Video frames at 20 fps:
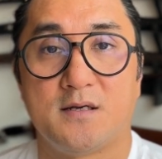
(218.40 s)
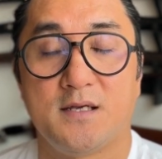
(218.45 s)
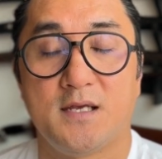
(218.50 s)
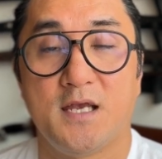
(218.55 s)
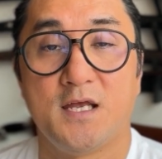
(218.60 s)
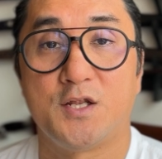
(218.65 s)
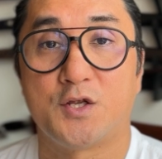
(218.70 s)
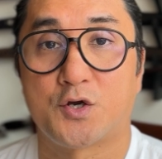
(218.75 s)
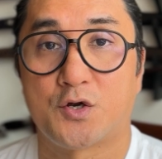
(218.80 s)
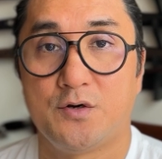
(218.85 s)

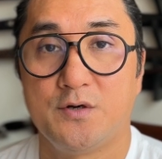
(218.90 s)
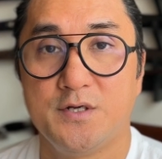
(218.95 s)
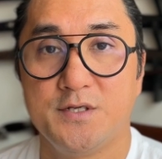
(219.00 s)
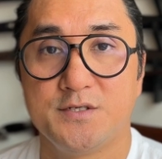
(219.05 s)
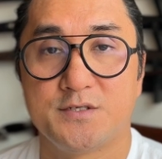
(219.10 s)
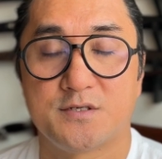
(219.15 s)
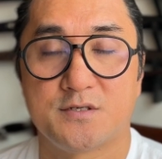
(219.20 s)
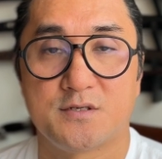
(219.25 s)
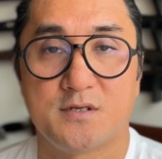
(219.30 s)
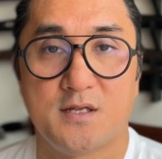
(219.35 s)

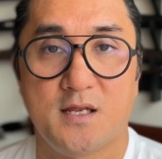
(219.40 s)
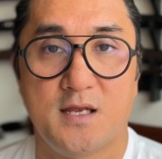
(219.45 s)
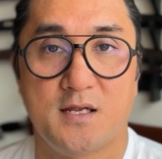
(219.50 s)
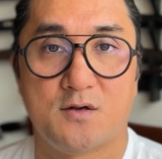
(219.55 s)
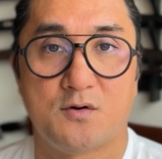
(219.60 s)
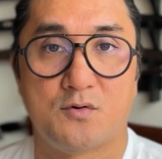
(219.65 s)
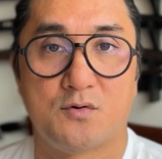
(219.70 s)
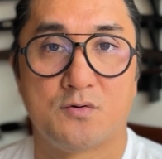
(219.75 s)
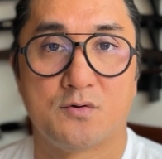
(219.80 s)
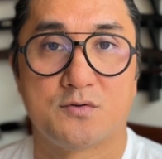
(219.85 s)
encouraged and
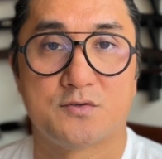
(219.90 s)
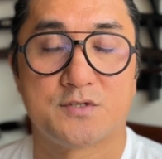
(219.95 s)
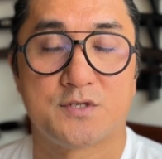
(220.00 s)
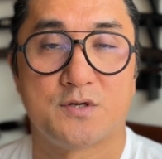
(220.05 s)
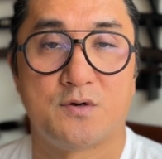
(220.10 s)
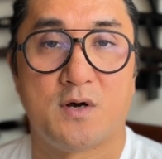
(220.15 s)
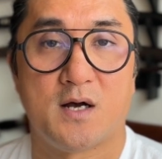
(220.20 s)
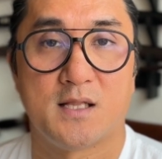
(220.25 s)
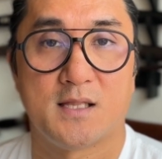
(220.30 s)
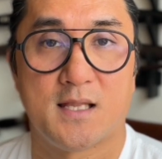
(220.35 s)

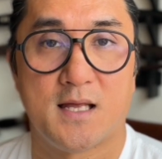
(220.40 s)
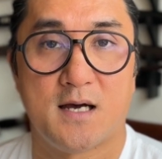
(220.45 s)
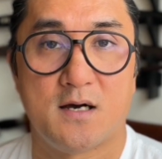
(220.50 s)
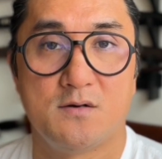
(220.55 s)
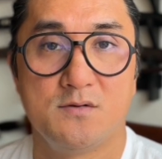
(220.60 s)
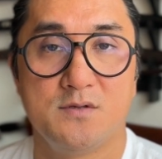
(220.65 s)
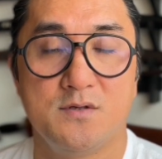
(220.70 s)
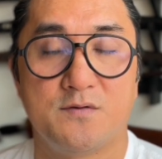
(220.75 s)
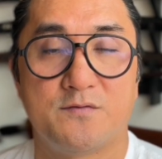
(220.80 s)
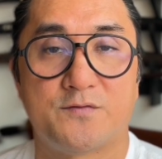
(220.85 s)
also
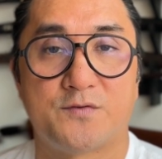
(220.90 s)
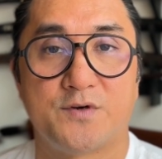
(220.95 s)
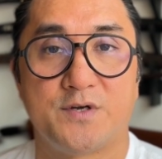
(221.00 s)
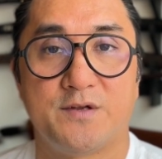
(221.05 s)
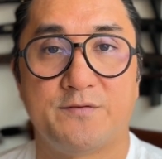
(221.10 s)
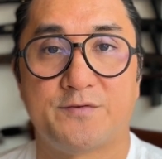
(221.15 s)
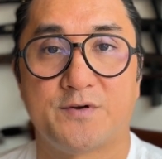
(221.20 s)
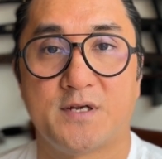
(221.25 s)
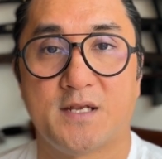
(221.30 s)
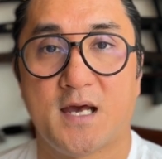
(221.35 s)
allowed for
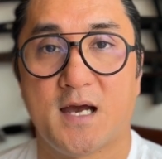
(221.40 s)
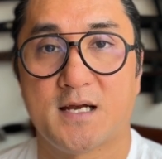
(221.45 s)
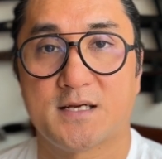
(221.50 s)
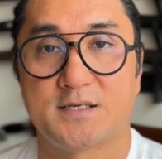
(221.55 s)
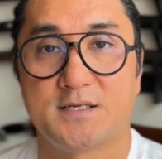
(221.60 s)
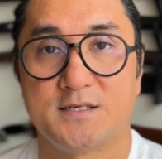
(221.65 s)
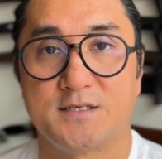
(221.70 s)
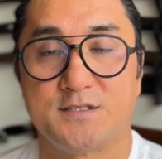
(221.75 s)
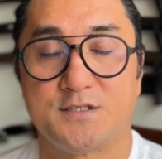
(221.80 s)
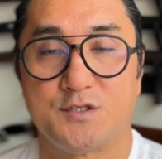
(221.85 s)
different
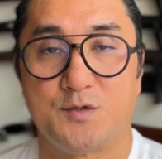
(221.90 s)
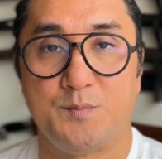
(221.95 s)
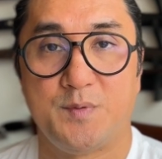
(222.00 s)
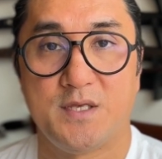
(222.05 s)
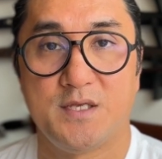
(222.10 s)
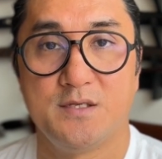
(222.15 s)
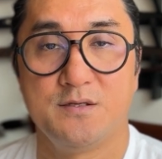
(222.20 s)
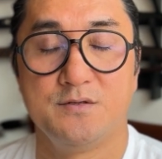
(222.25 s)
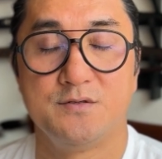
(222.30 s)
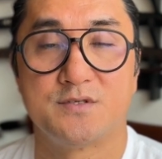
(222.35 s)
tactics to be
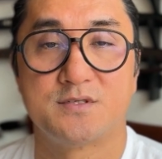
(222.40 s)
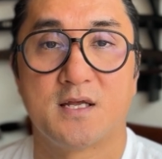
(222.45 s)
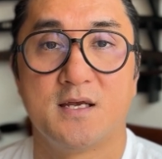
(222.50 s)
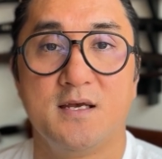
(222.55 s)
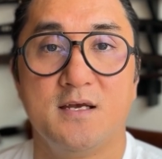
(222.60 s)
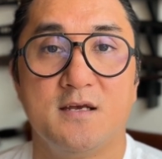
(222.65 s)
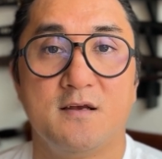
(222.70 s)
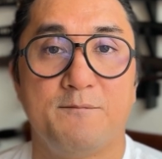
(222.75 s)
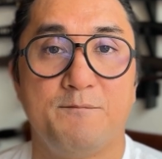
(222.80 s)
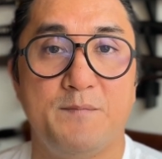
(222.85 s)
used
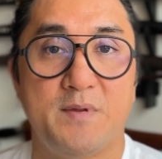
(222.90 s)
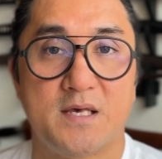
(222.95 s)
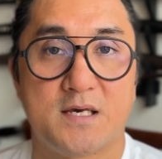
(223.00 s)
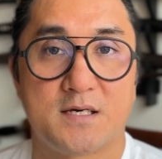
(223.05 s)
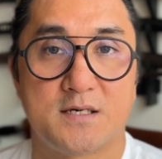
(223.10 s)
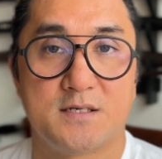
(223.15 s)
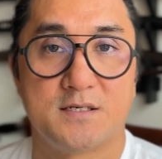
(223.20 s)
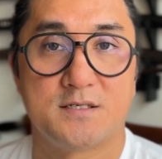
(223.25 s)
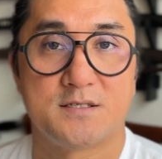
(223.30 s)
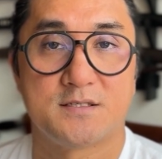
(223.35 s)

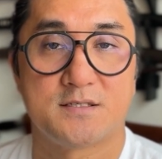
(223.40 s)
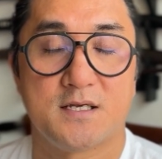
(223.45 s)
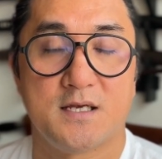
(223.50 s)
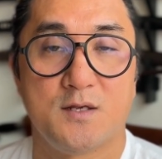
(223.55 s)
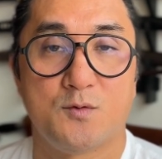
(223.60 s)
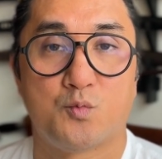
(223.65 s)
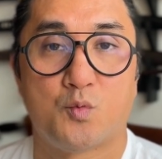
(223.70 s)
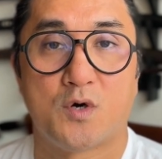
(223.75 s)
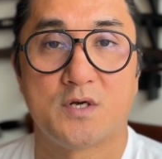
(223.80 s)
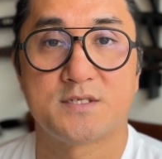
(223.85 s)
because
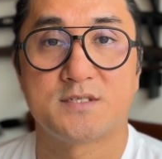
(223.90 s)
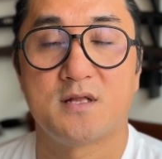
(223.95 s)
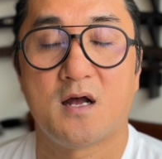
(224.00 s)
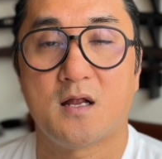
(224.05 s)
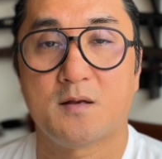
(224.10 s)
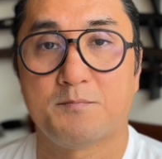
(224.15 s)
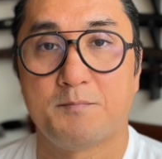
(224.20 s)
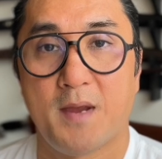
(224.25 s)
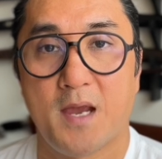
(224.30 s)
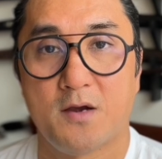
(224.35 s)
it was
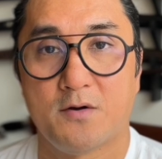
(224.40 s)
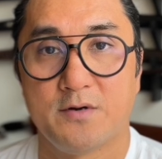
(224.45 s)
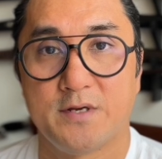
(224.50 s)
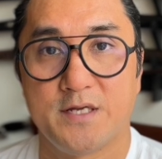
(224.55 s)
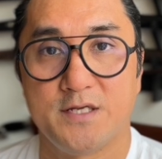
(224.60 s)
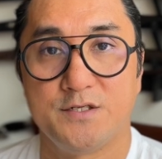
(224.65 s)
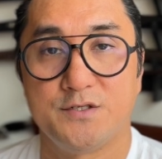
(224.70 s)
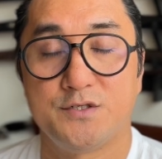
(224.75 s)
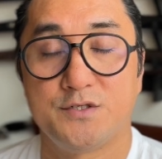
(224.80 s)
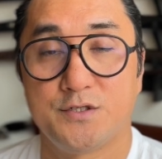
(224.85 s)
not
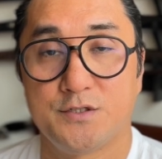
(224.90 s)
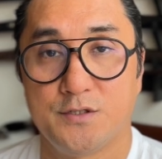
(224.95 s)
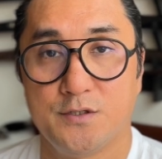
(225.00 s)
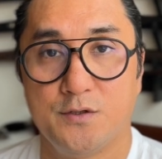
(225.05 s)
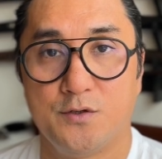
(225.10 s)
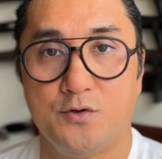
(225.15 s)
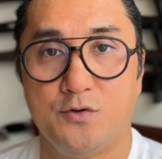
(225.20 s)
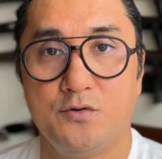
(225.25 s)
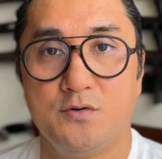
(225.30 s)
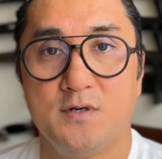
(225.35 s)
married
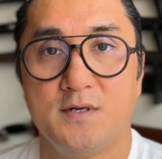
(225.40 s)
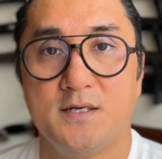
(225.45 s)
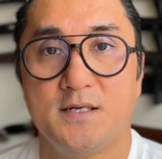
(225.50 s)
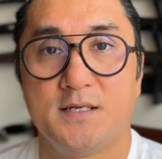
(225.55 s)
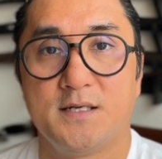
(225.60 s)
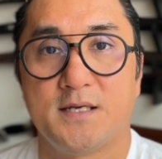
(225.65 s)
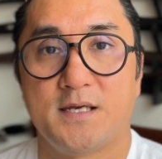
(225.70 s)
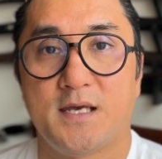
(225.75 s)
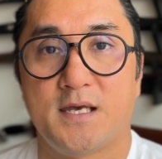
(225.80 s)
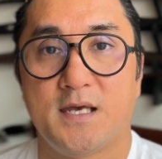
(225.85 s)
to
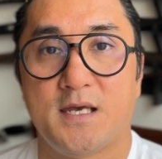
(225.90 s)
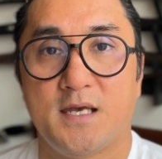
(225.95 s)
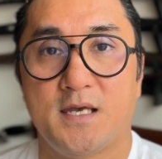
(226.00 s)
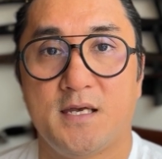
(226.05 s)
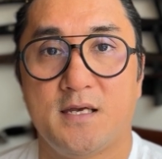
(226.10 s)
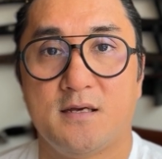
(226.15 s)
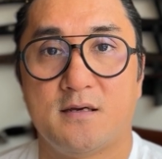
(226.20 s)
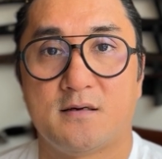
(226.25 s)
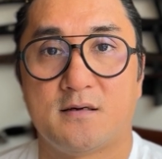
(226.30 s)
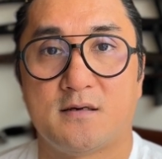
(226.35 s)

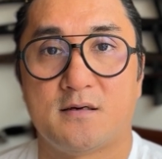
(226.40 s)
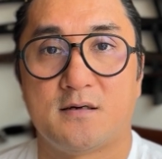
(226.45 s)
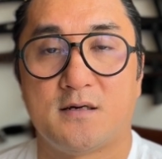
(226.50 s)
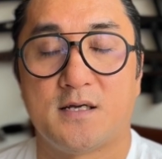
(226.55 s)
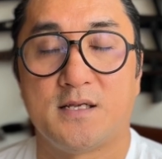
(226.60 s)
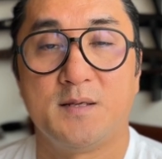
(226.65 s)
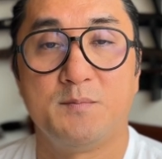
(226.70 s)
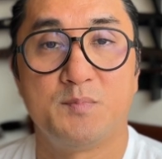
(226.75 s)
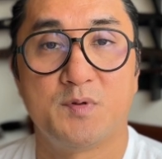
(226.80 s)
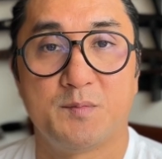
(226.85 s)

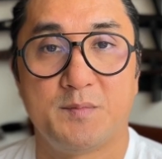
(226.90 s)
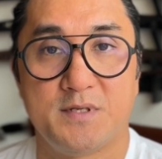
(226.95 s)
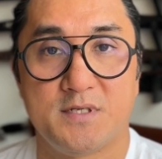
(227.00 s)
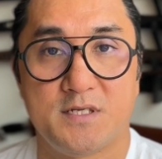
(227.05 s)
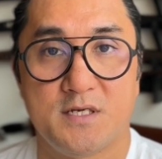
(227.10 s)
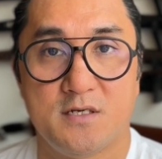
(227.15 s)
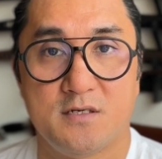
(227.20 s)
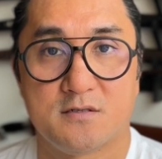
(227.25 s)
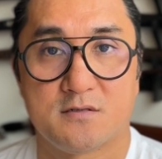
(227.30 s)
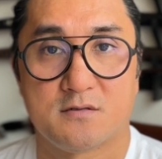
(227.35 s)
an
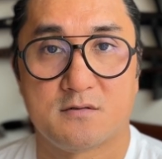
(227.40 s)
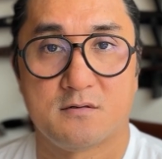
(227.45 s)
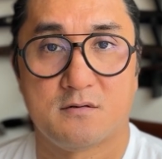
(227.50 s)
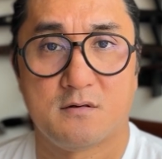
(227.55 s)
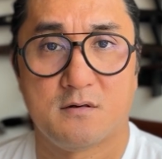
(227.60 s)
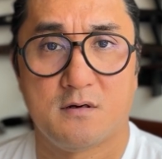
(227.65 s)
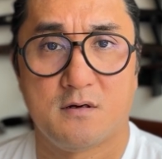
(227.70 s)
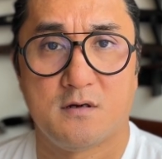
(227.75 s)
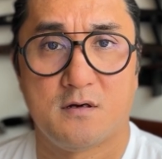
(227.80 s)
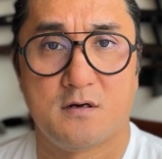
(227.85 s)
implementation
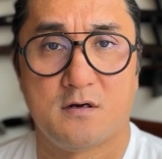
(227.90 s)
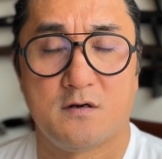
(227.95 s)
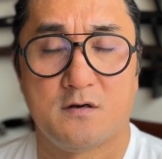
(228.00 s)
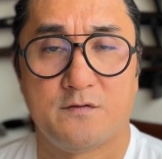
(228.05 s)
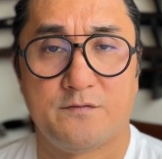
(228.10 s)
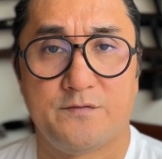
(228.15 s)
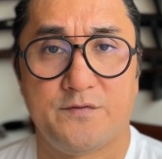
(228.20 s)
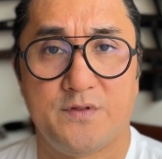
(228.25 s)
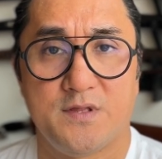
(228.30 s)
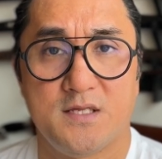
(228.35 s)

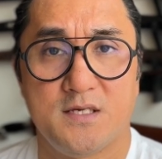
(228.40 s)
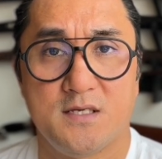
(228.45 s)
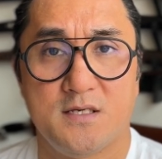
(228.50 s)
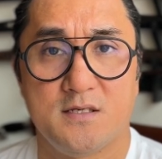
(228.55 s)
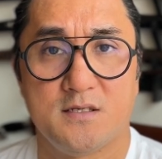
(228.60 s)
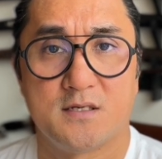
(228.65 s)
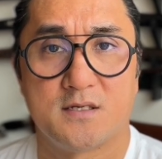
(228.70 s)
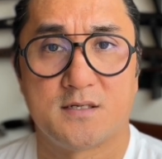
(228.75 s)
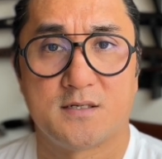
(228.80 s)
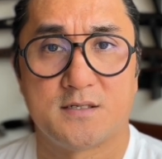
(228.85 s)
of
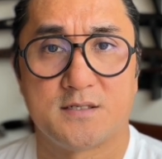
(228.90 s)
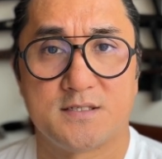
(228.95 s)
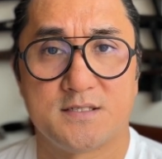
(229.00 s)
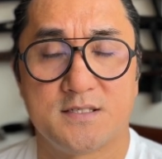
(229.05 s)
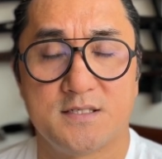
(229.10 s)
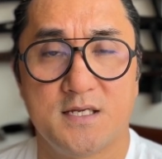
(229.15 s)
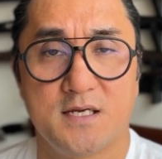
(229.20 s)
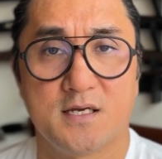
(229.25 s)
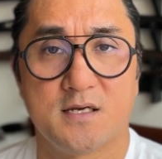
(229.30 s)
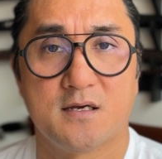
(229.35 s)
the
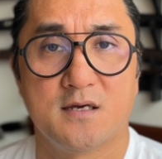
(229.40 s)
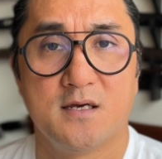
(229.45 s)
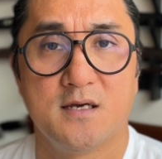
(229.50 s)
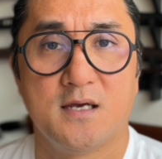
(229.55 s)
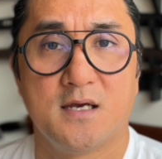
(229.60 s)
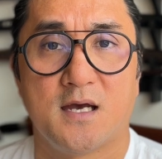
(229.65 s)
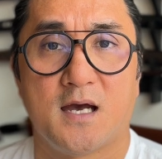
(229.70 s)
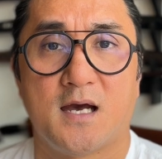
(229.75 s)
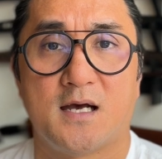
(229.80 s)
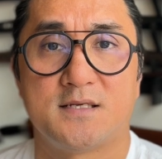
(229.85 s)
stick
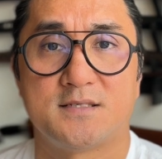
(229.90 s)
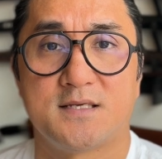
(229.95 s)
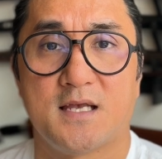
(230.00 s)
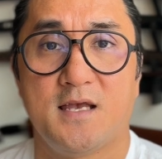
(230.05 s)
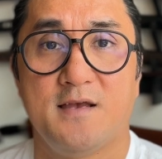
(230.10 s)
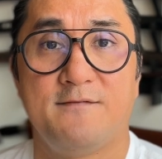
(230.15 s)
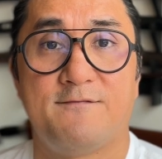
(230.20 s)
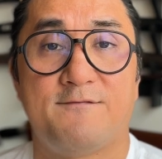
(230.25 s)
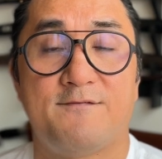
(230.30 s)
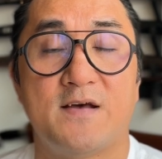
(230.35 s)
as
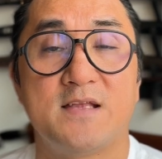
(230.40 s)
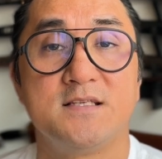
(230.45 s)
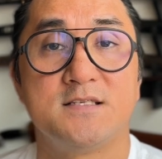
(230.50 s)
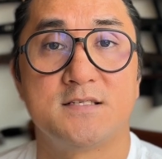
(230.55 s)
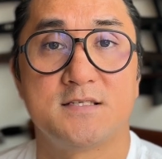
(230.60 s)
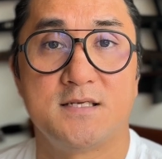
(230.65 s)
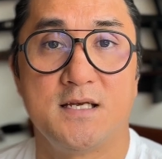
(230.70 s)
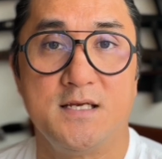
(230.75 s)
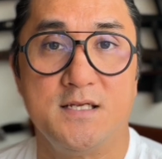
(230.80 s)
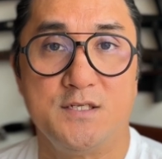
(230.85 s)
a
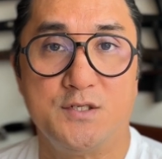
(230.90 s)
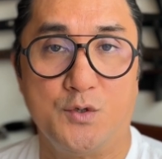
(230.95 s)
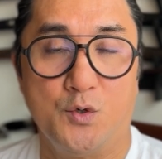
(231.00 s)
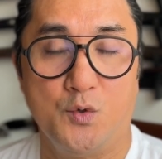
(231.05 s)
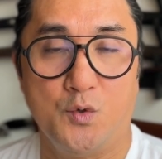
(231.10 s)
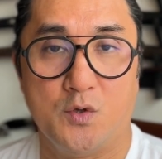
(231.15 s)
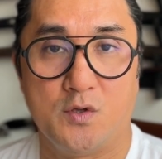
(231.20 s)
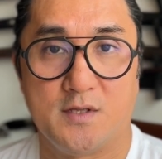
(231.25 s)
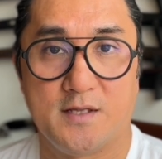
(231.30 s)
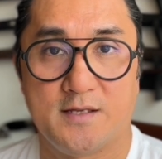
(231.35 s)
fencing tool.